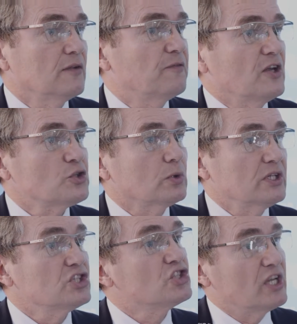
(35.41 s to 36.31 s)
The first
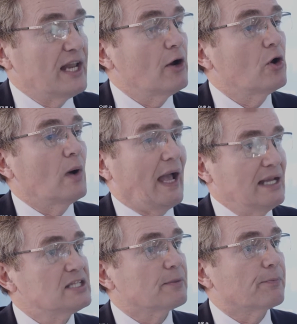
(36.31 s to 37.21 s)
one is Genero
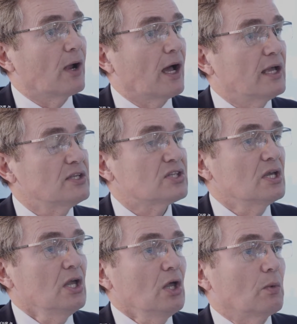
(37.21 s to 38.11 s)
Enterprise,
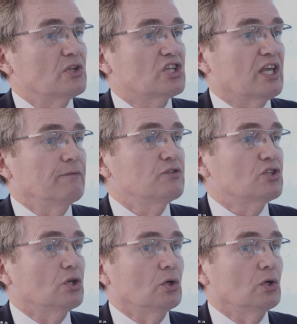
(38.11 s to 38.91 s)
which gives